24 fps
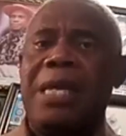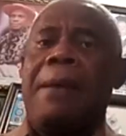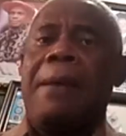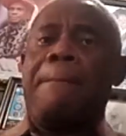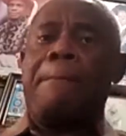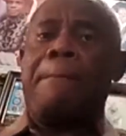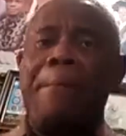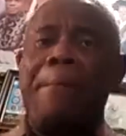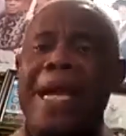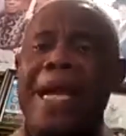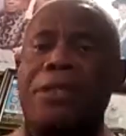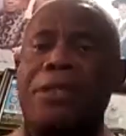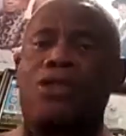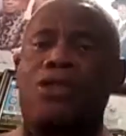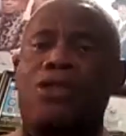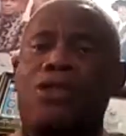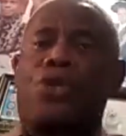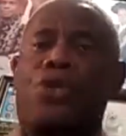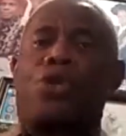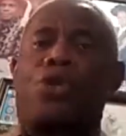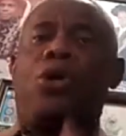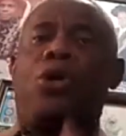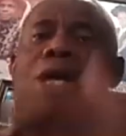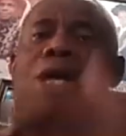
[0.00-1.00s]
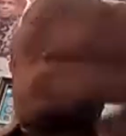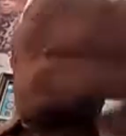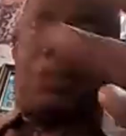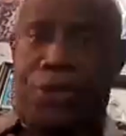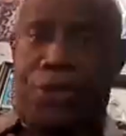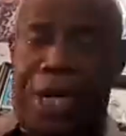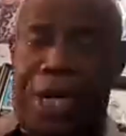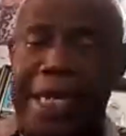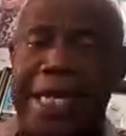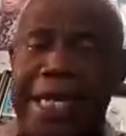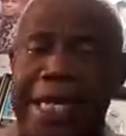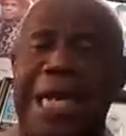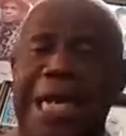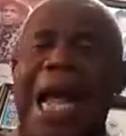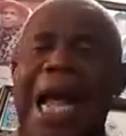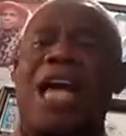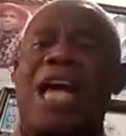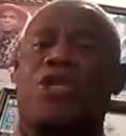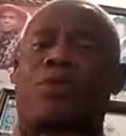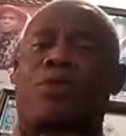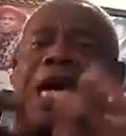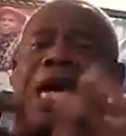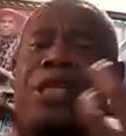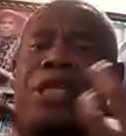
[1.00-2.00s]
Made through training as
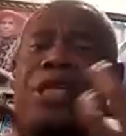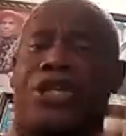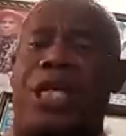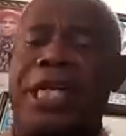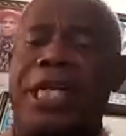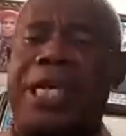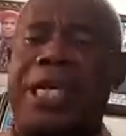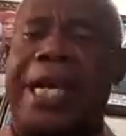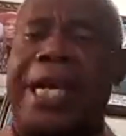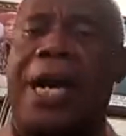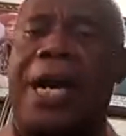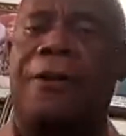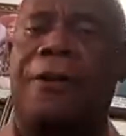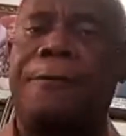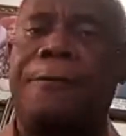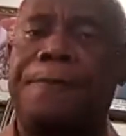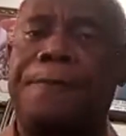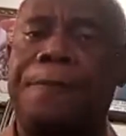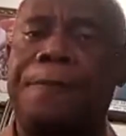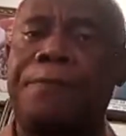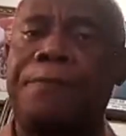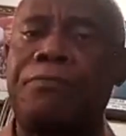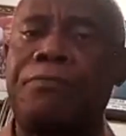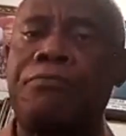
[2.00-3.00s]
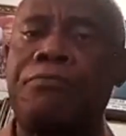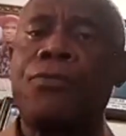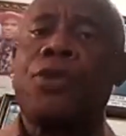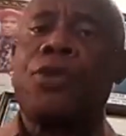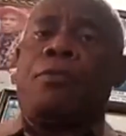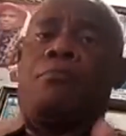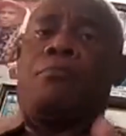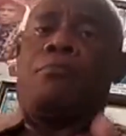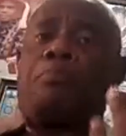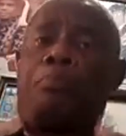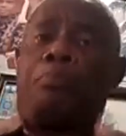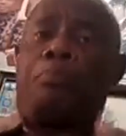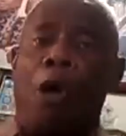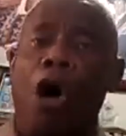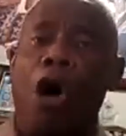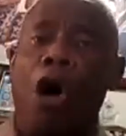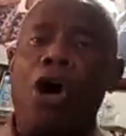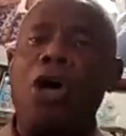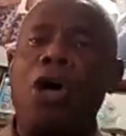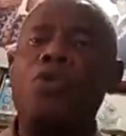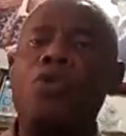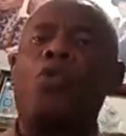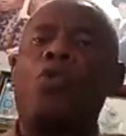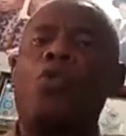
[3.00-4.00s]
we are training now,
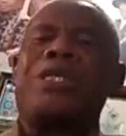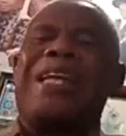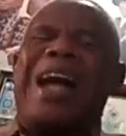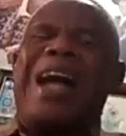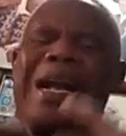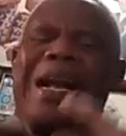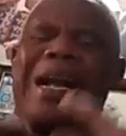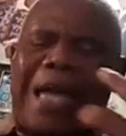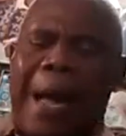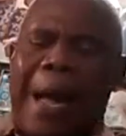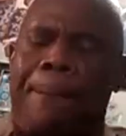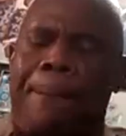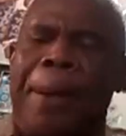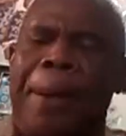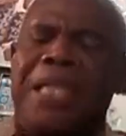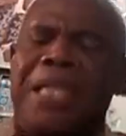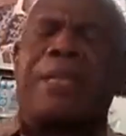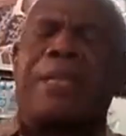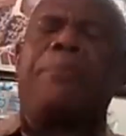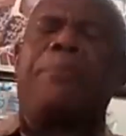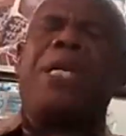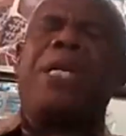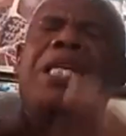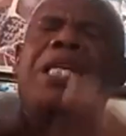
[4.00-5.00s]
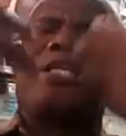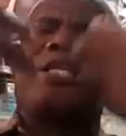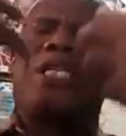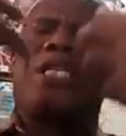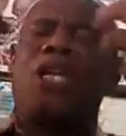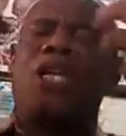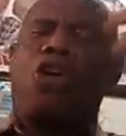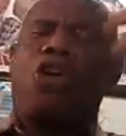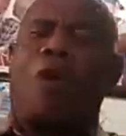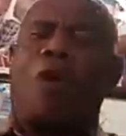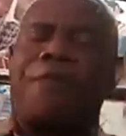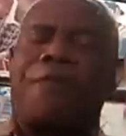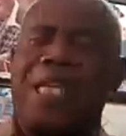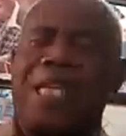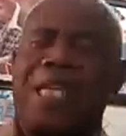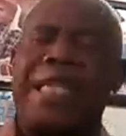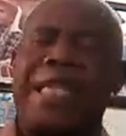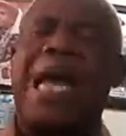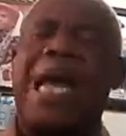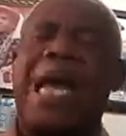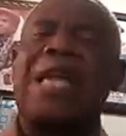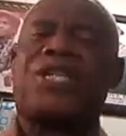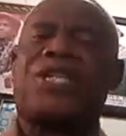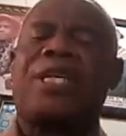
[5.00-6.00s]
born with a capability of
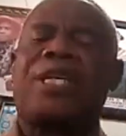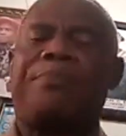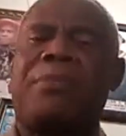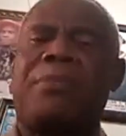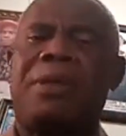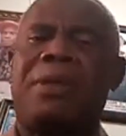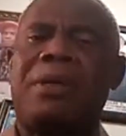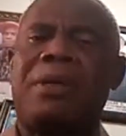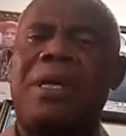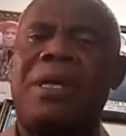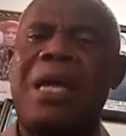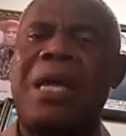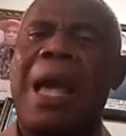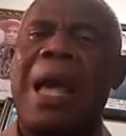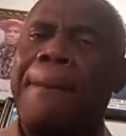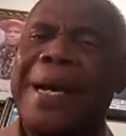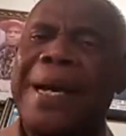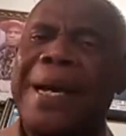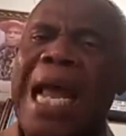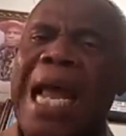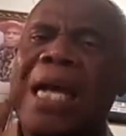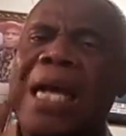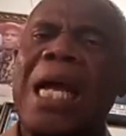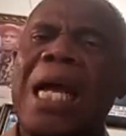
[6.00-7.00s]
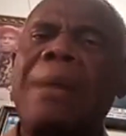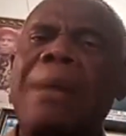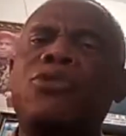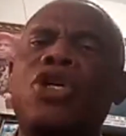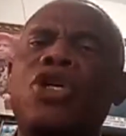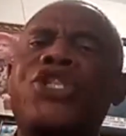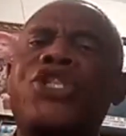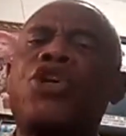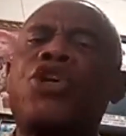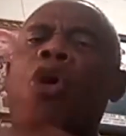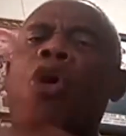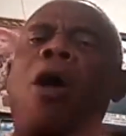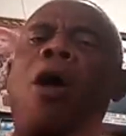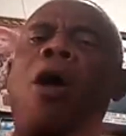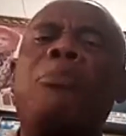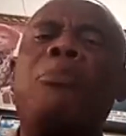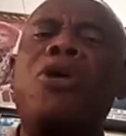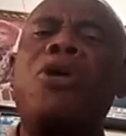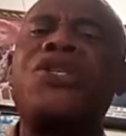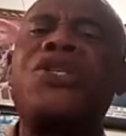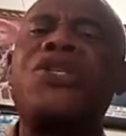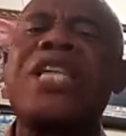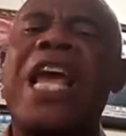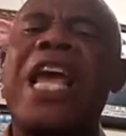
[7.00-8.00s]
leadership. But I come to see
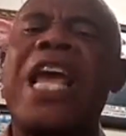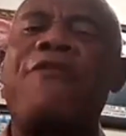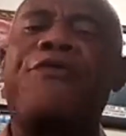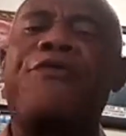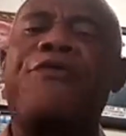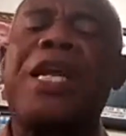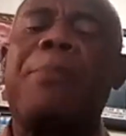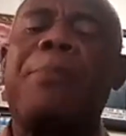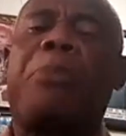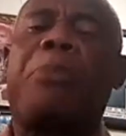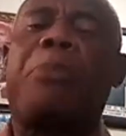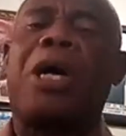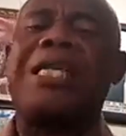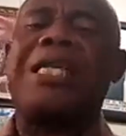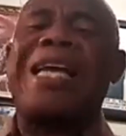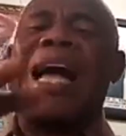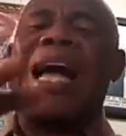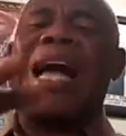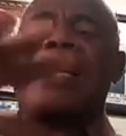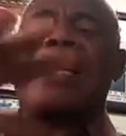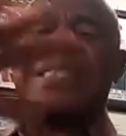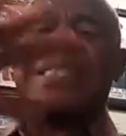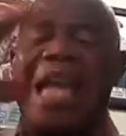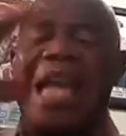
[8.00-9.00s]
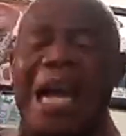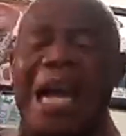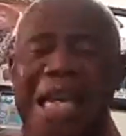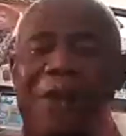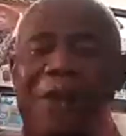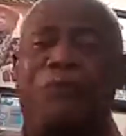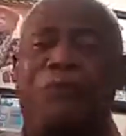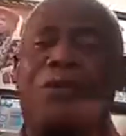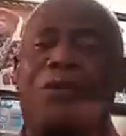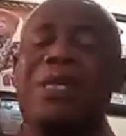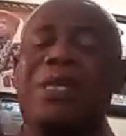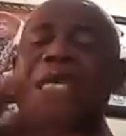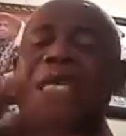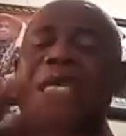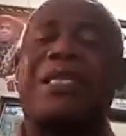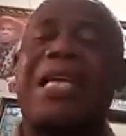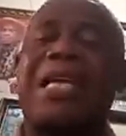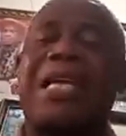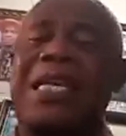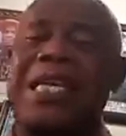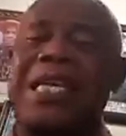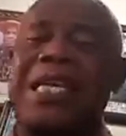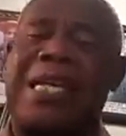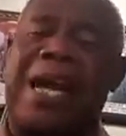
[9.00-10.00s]
almost everybody at their level is a
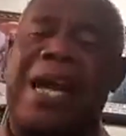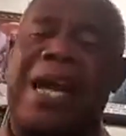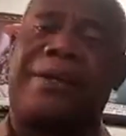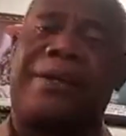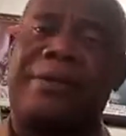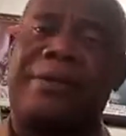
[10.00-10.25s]
leader